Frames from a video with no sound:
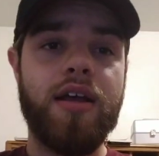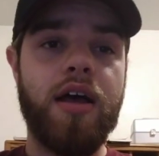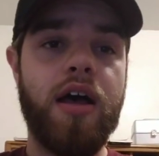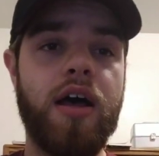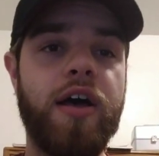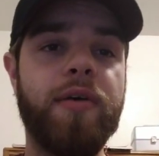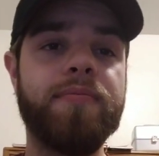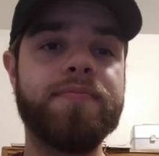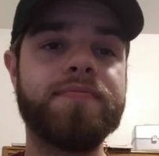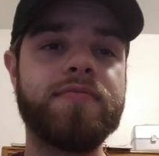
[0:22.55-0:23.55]

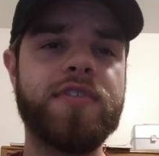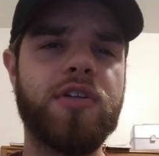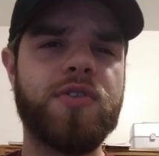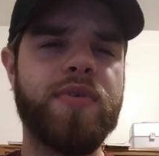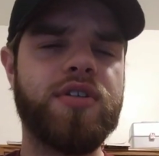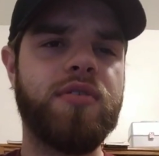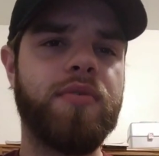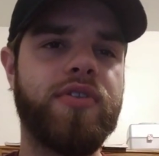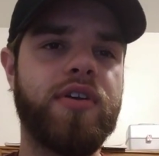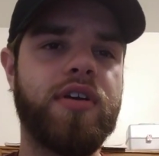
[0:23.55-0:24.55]
um, you know, especially
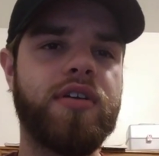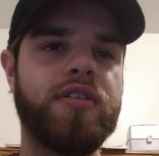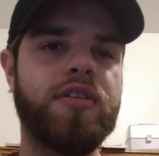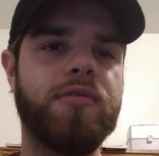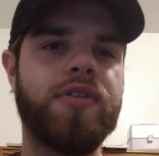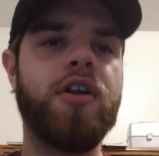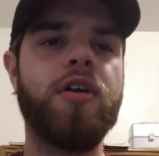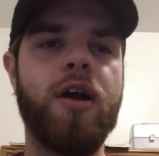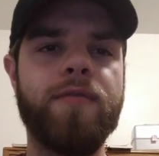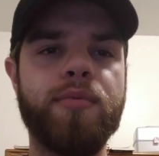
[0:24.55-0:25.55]
with a uh, you know with an
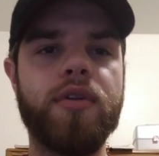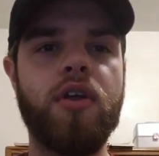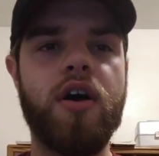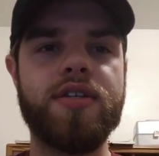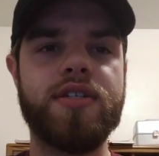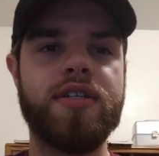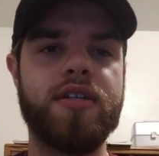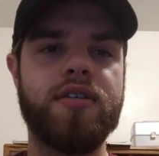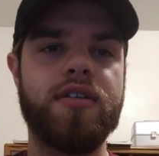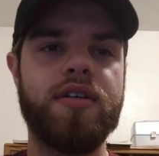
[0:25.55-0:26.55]
uncomfortable loss
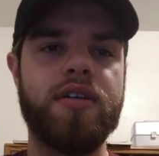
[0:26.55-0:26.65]
to